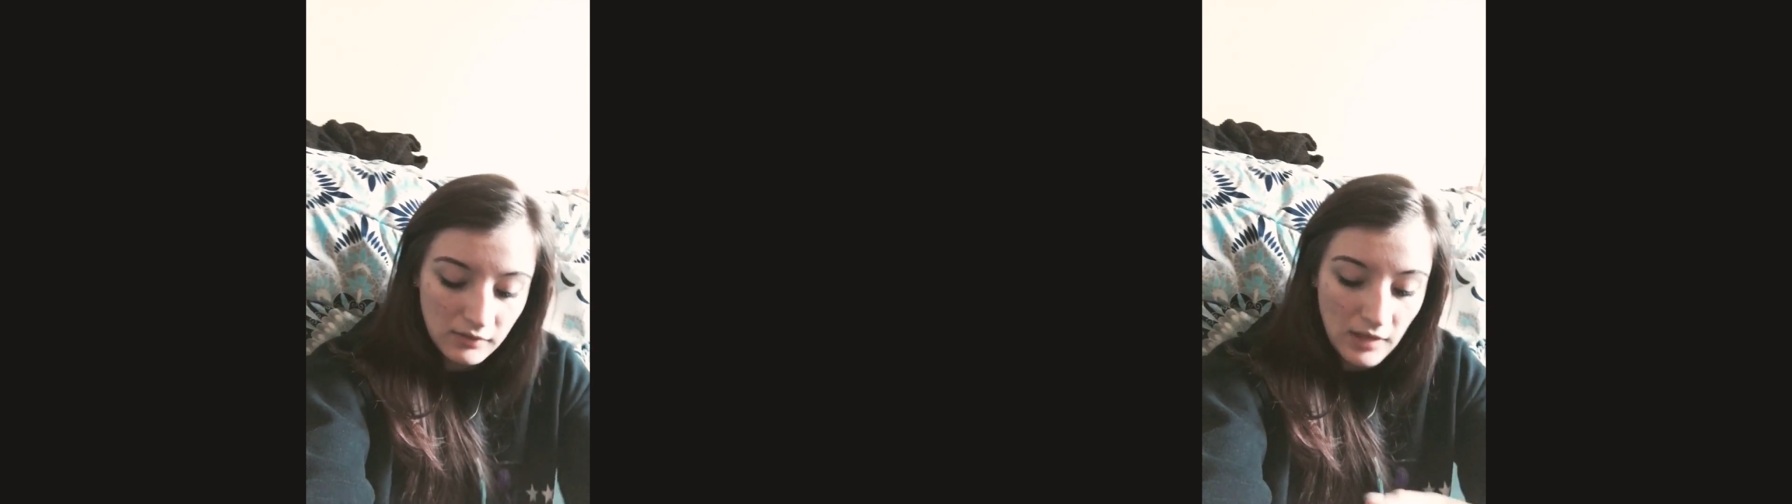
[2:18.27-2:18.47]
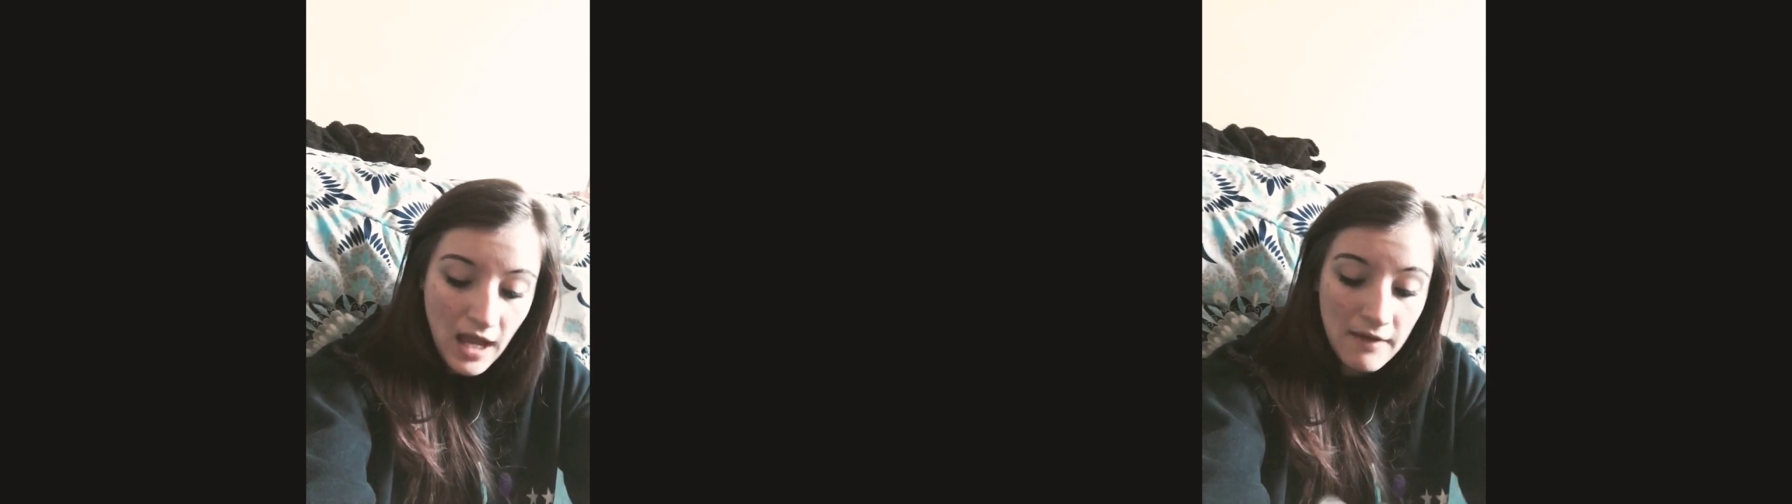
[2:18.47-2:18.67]

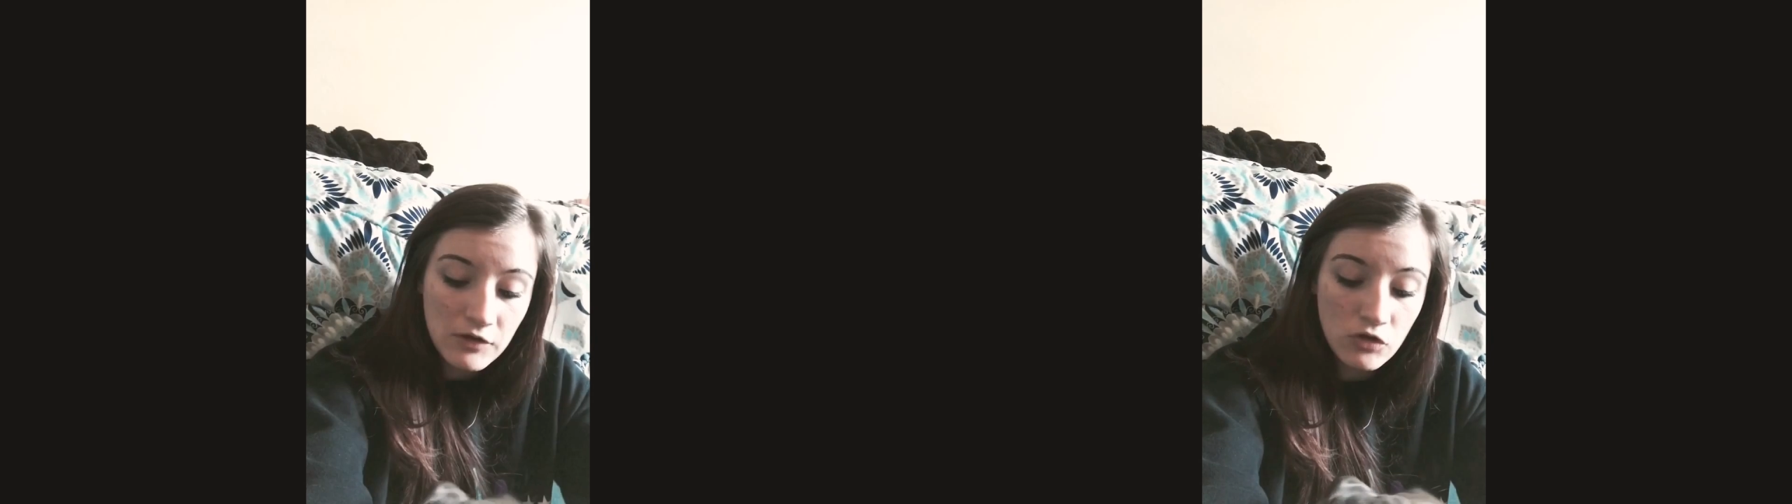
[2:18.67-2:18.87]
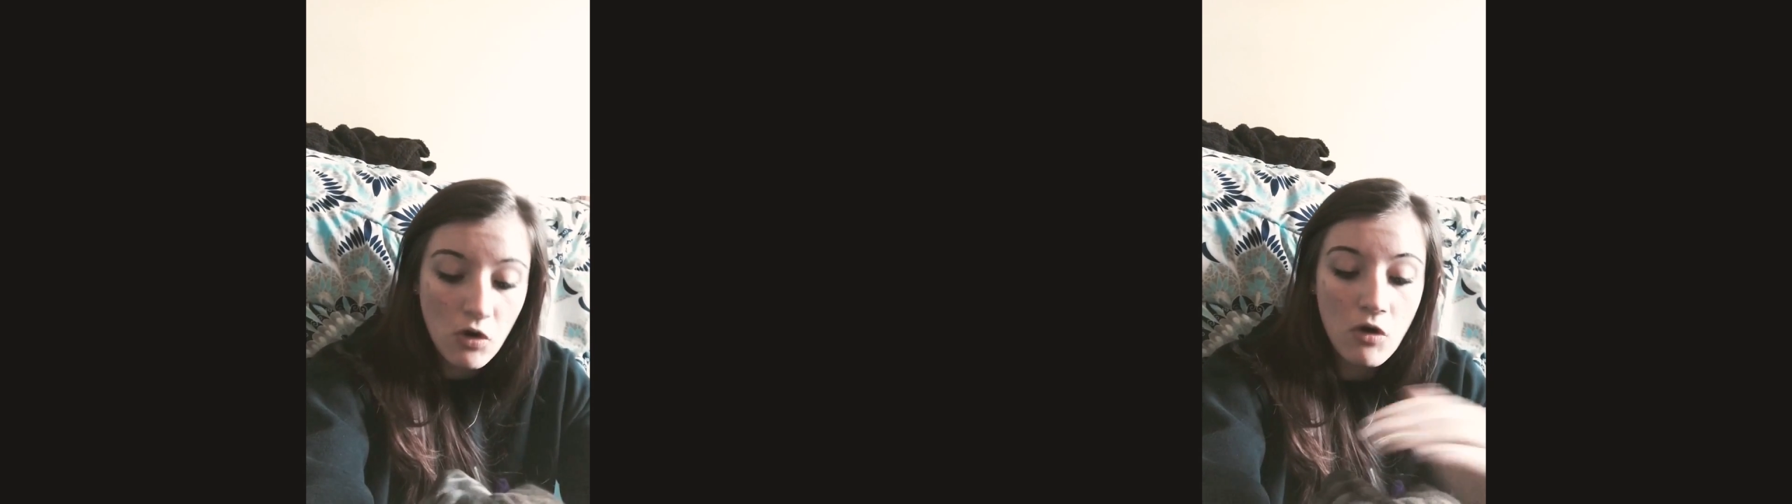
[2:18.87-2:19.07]
have
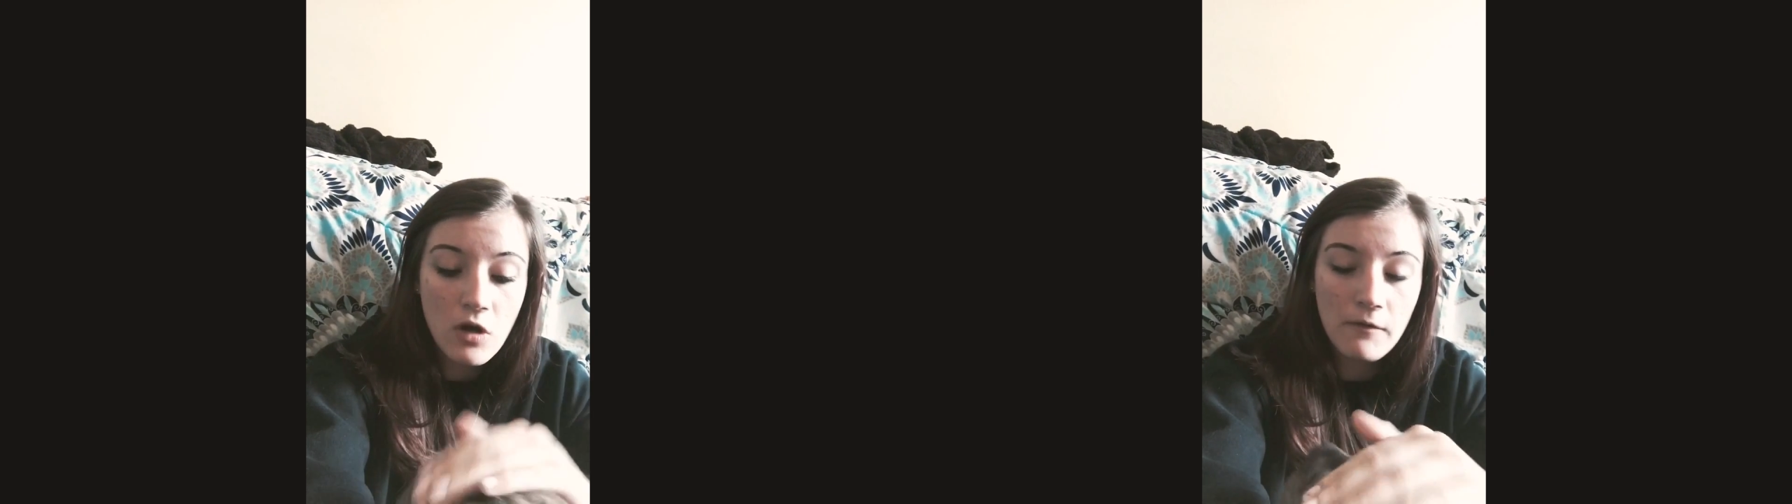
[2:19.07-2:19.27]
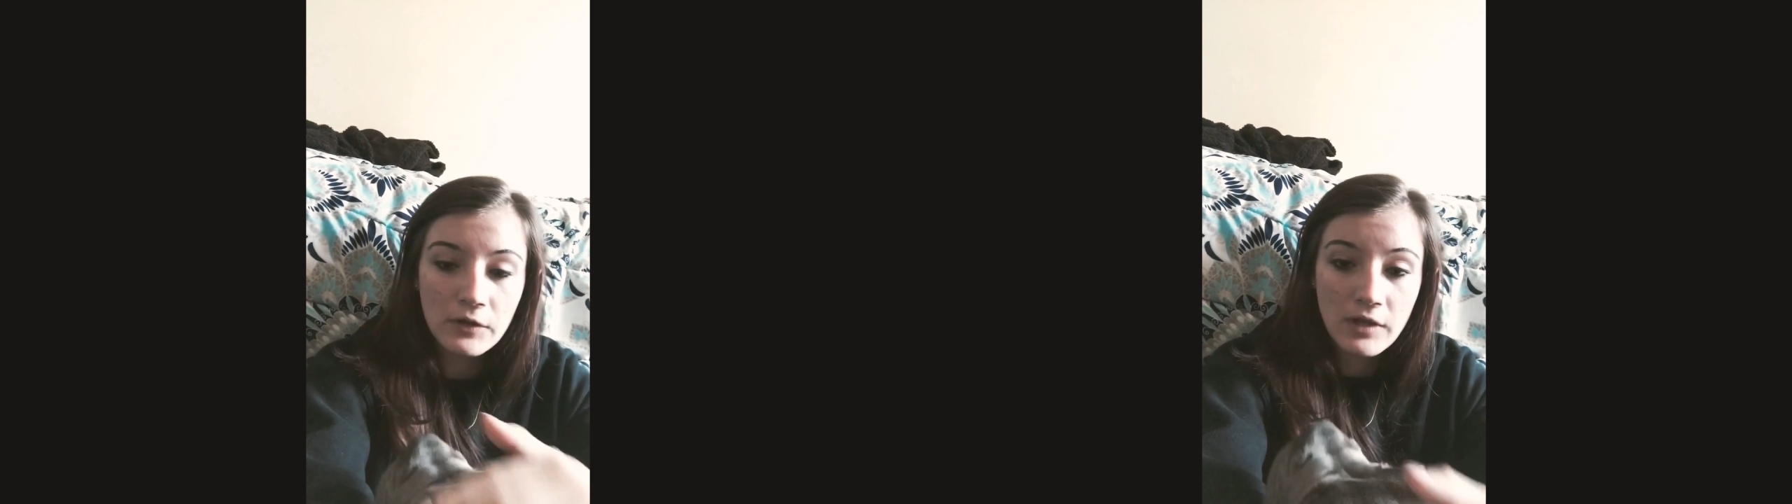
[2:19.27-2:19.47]
control
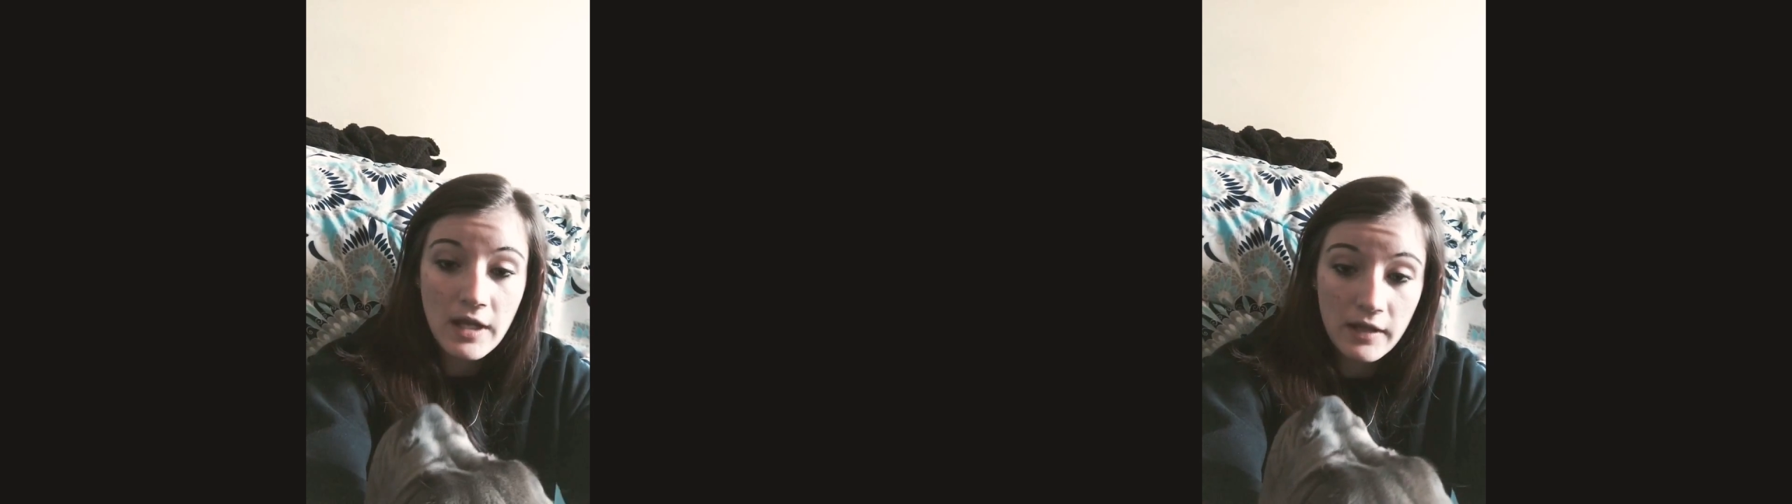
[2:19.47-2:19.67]
over